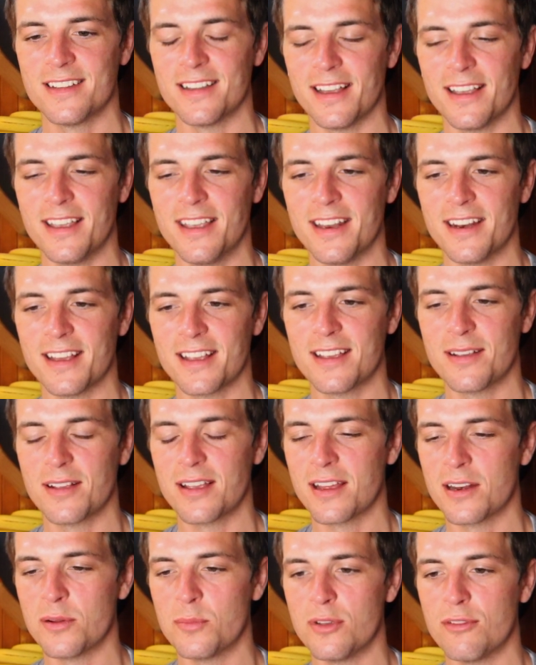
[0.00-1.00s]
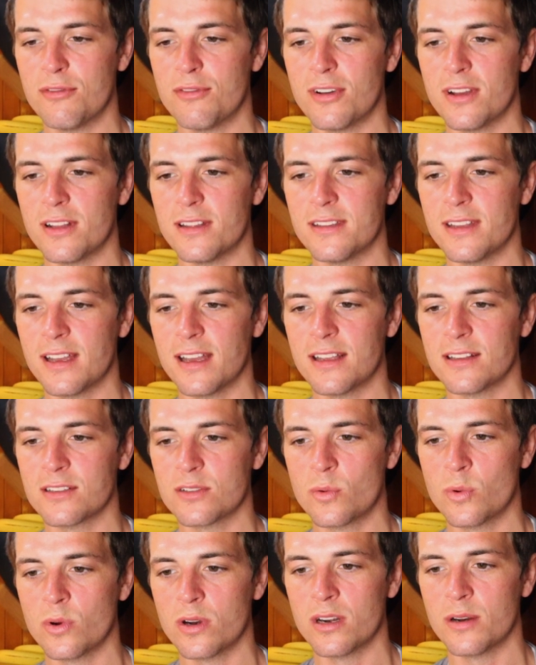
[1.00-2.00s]
Again, it can kind of be fun to
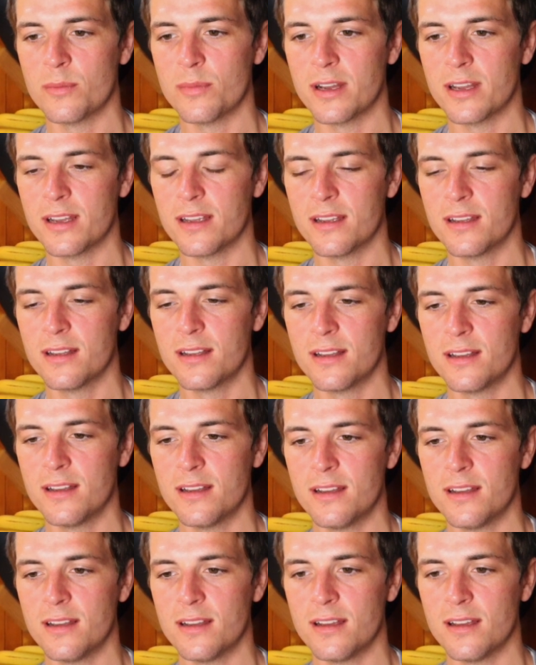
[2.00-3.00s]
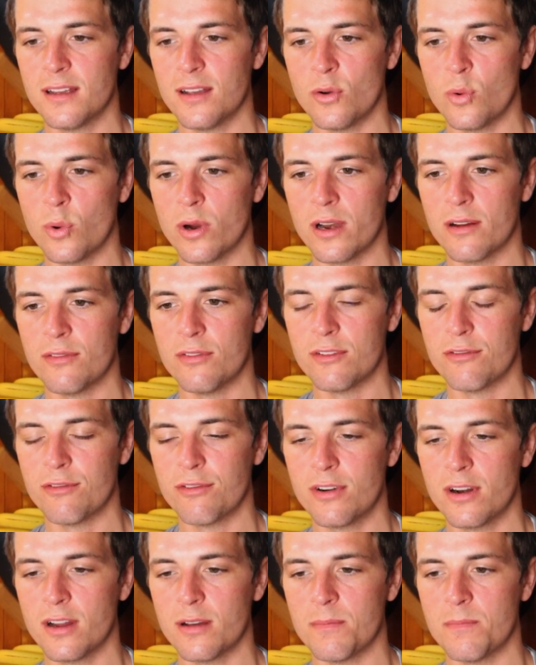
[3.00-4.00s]
ask, where am I aware of it
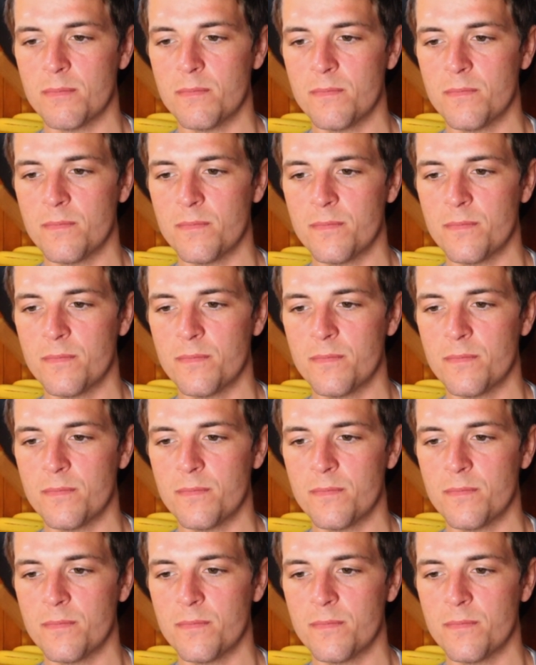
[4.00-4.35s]
from?